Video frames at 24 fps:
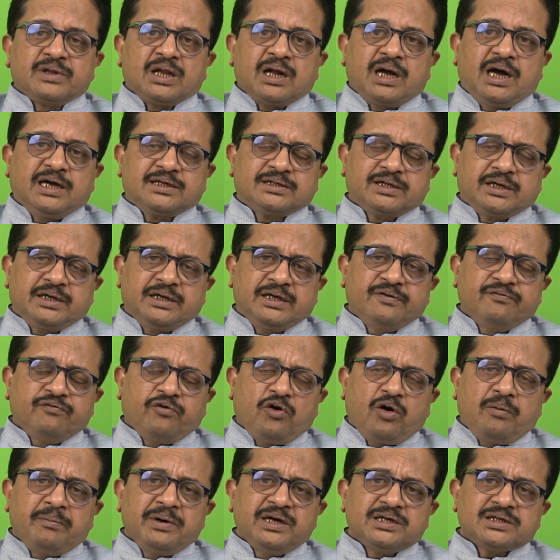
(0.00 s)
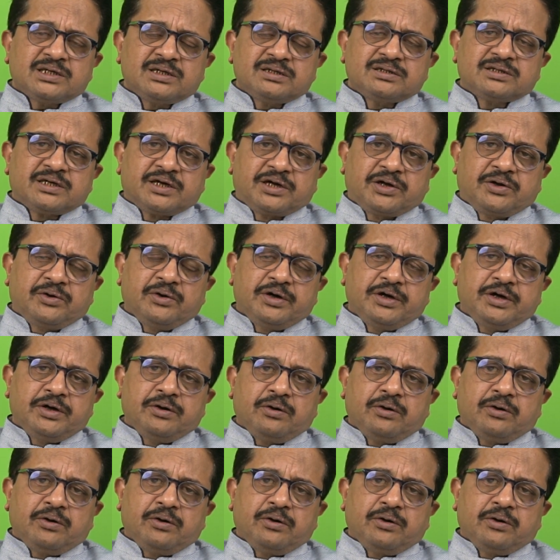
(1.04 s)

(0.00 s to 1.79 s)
as an information security